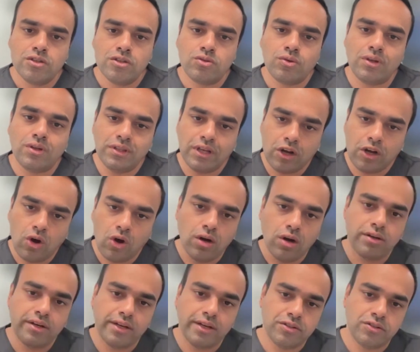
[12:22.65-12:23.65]
So in the
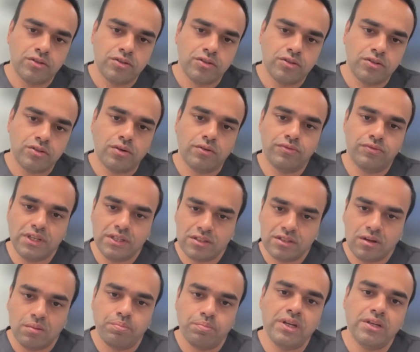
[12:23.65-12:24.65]
context of these
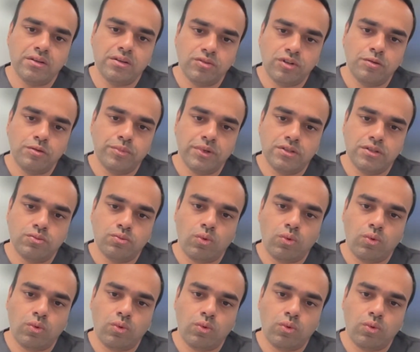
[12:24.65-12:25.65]
competing treatments,
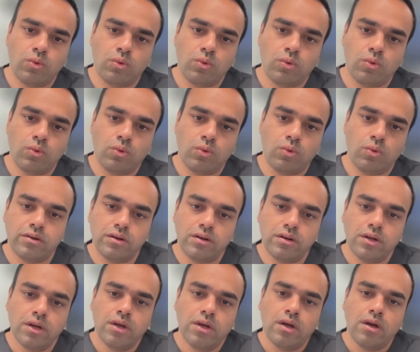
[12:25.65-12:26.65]
what genicular
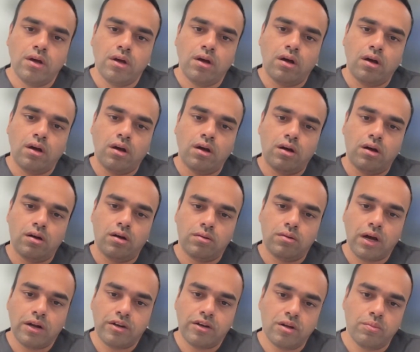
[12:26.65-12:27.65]

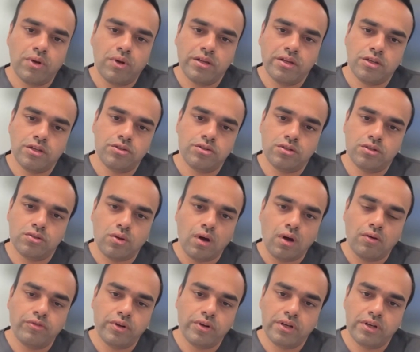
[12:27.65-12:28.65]
artery embolization is
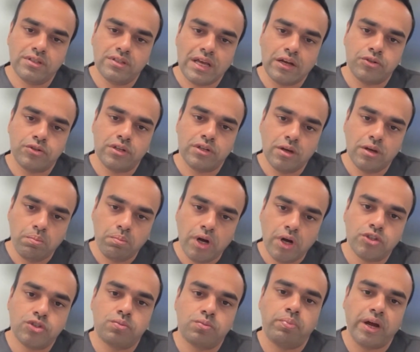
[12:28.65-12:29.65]
offering is actually a
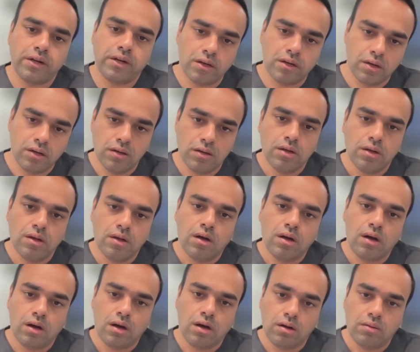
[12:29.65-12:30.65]
much better
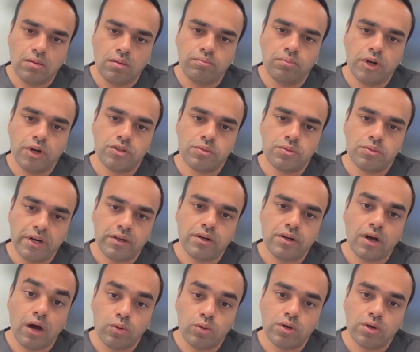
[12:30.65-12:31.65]

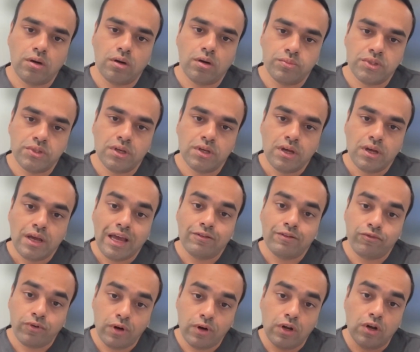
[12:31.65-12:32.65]
outcomes,
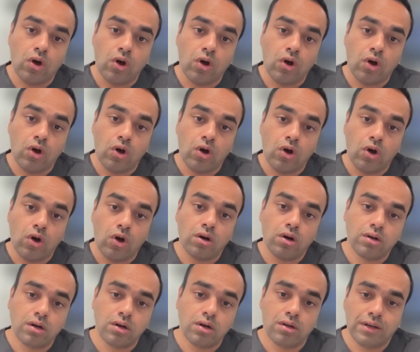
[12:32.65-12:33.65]
and for
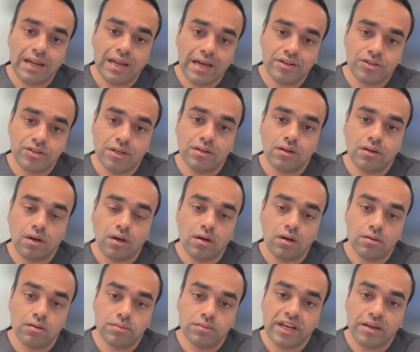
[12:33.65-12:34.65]
longer lasting
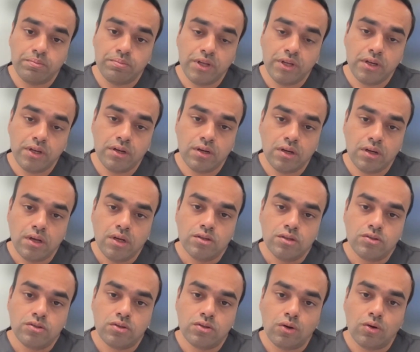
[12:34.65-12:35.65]
time period.
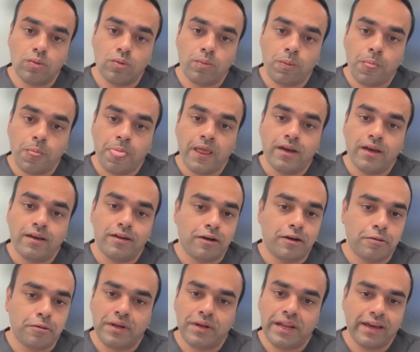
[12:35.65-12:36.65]
So
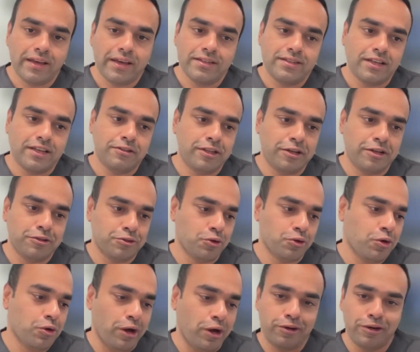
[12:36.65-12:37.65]
like I said, there is
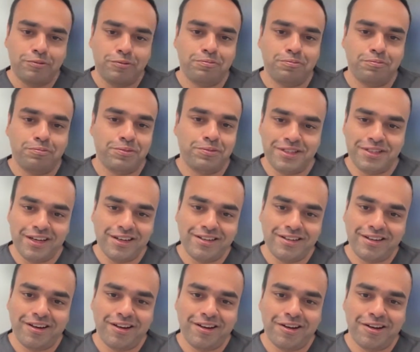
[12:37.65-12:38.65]
no
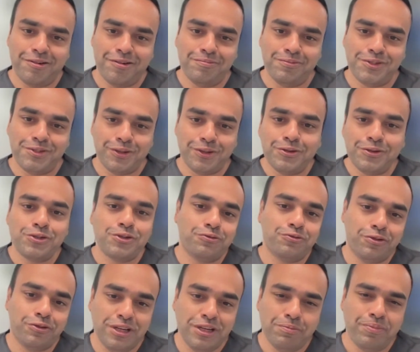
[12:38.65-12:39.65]
100% solution for
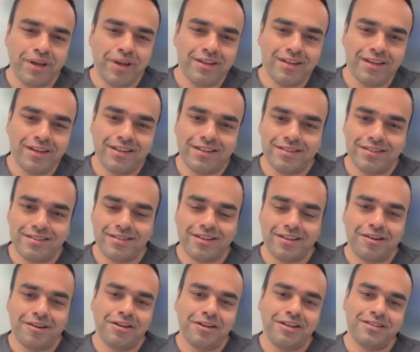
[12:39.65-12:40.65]
knee pain. It is
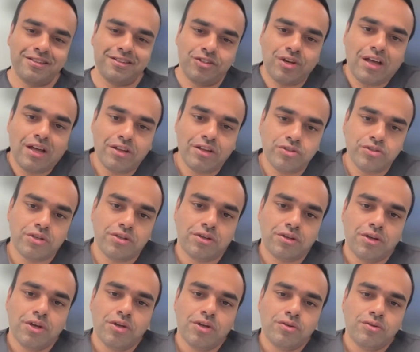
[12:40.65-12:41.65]
a
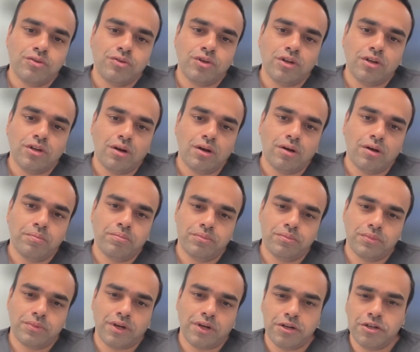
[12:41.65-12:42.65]
challenging
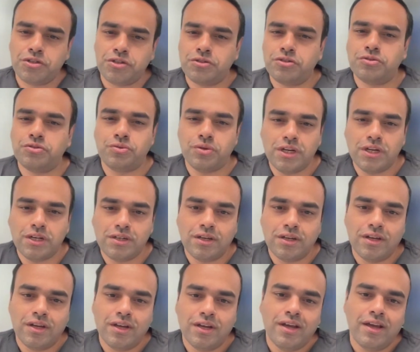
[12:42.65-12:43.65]
condition to treat.